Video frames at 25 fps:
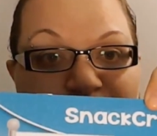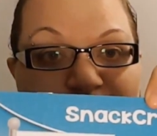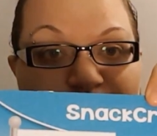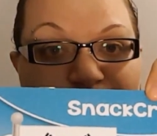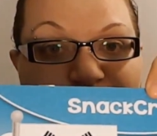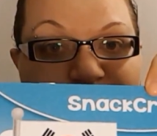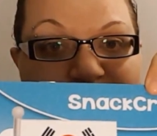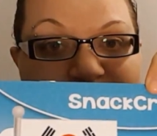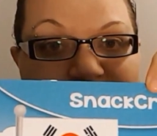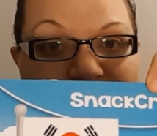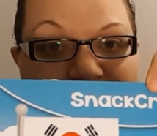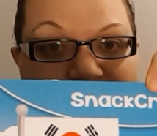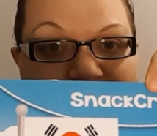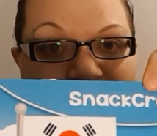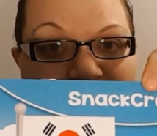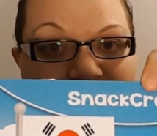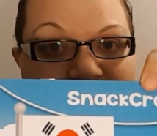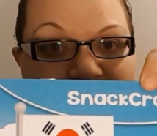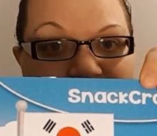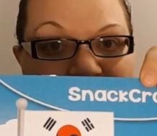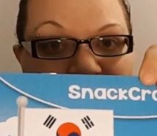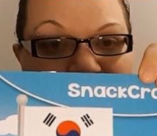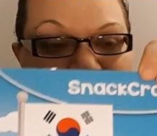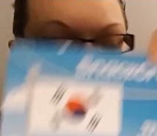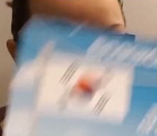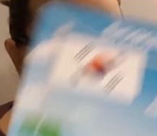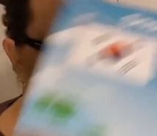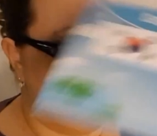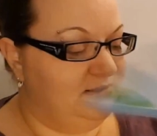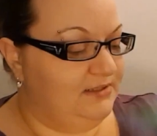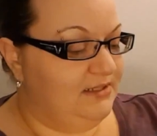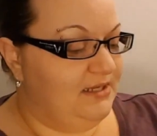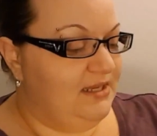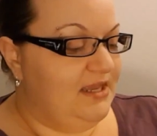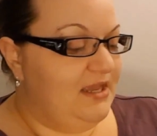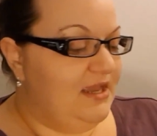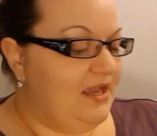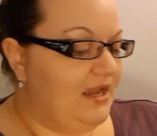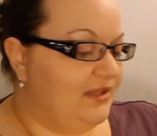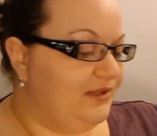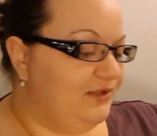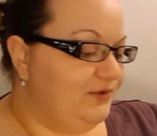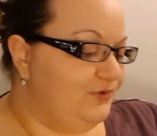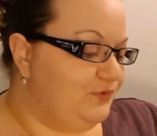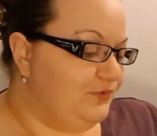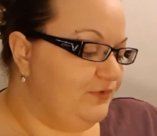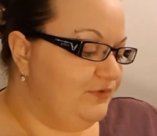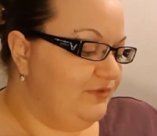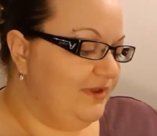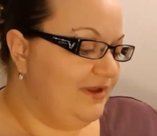Korea. And the
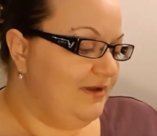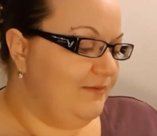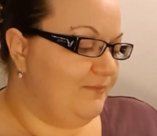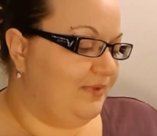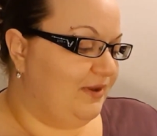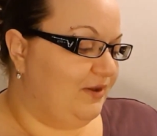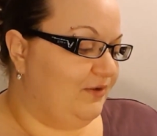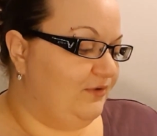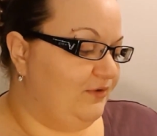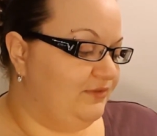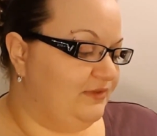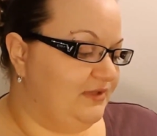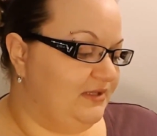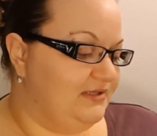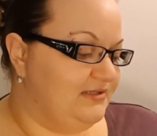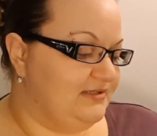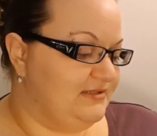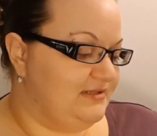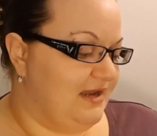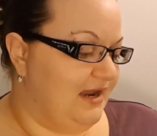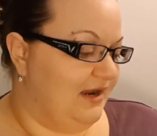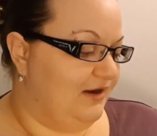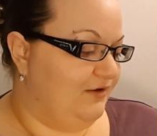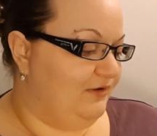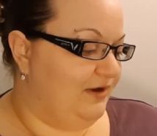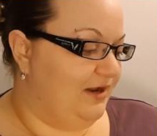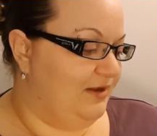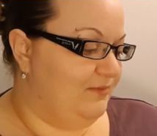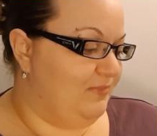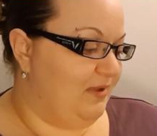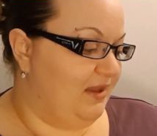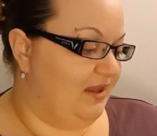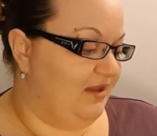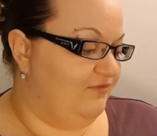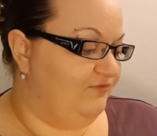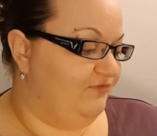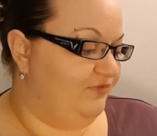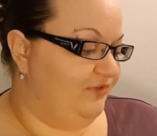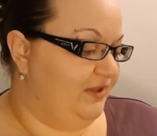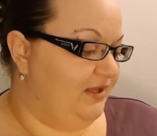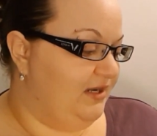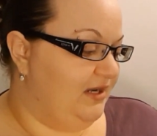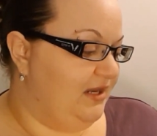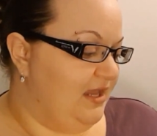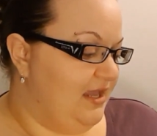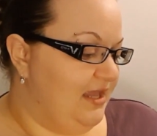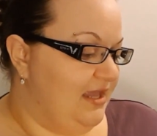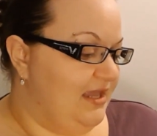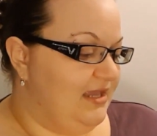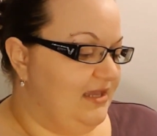cool thing about the SnackCrate
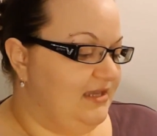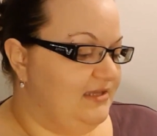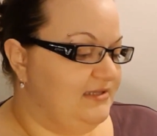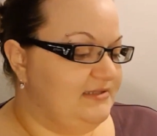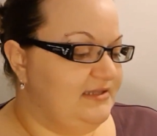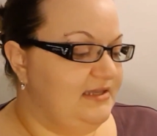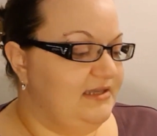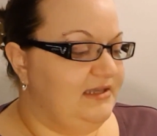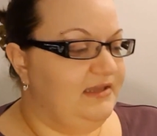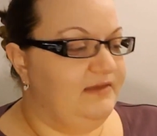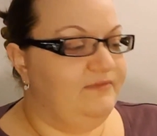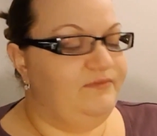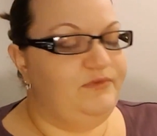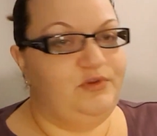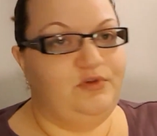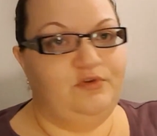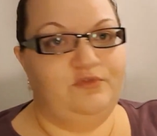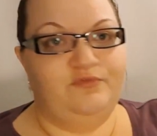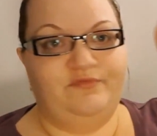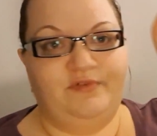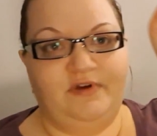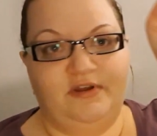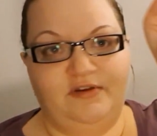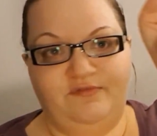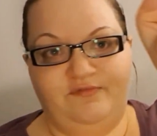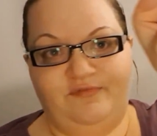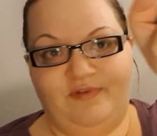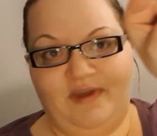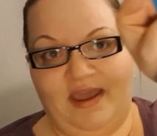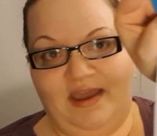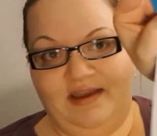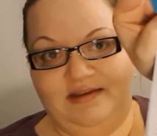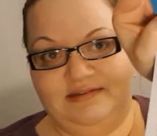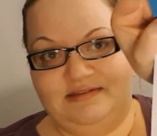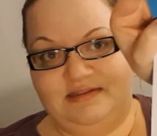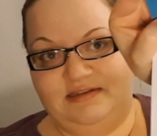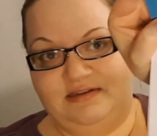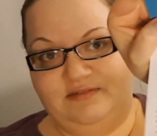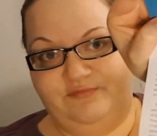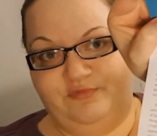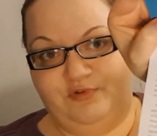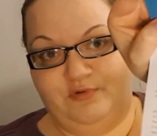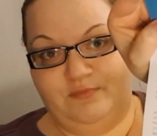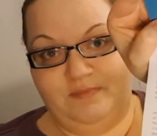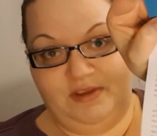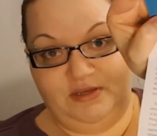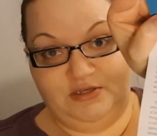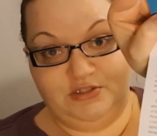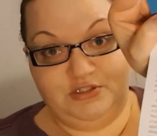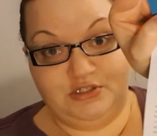pamphlet is they give you fun facts and
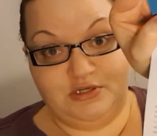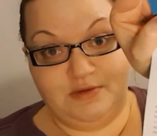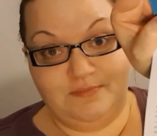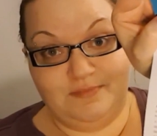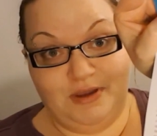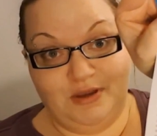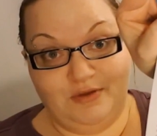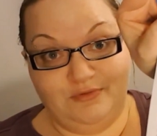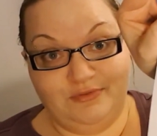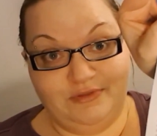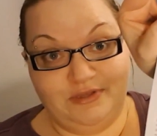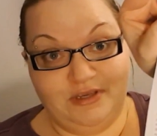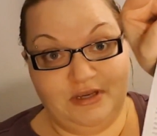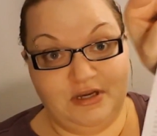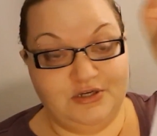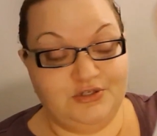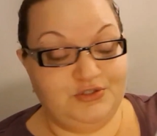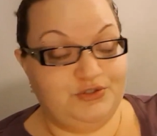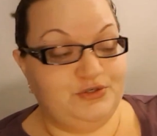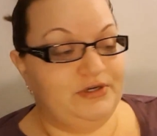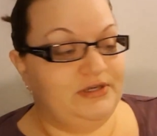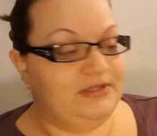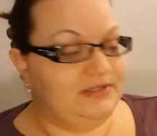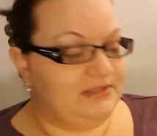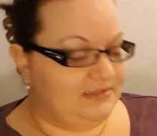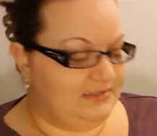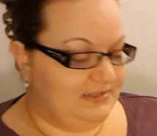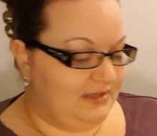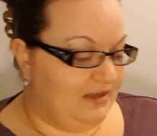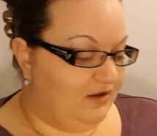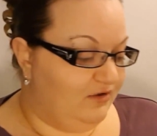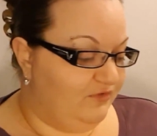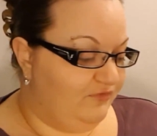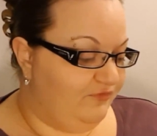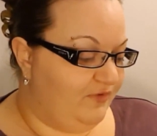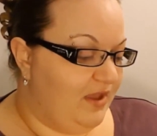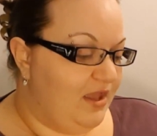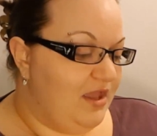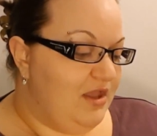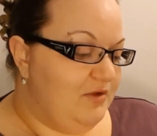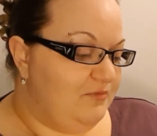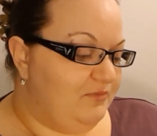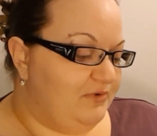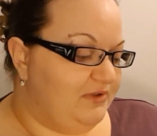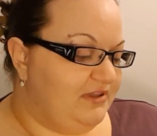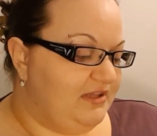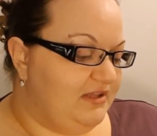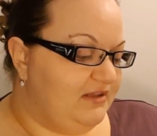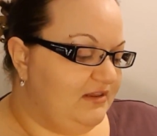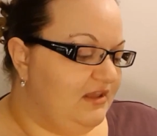information about the country itself,
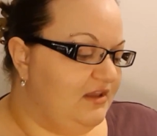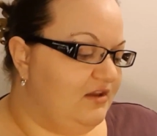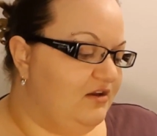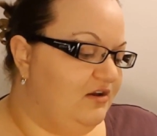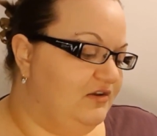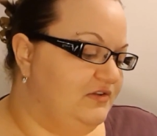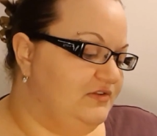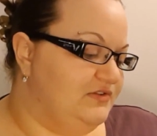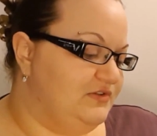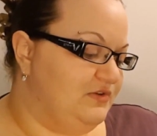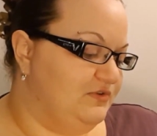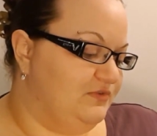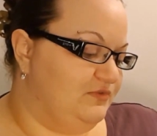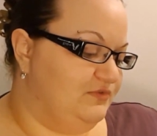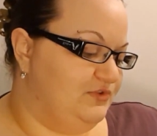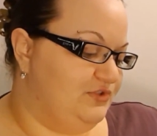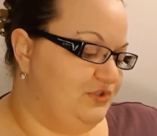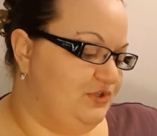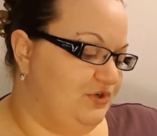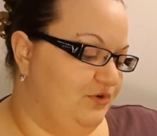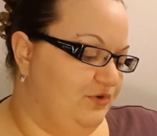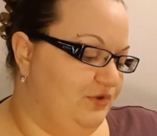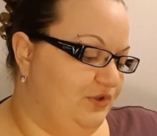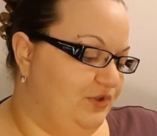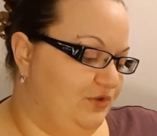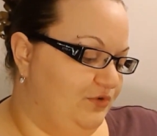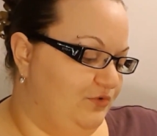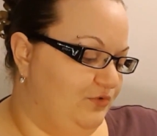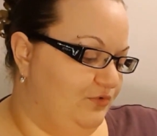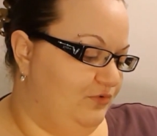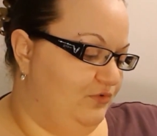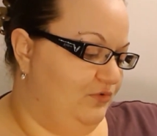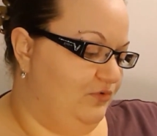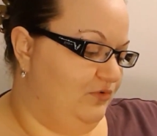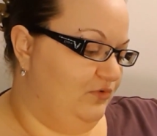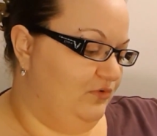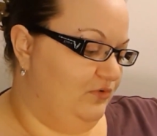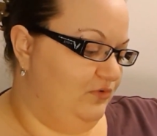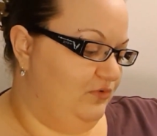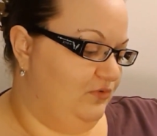but then they also show you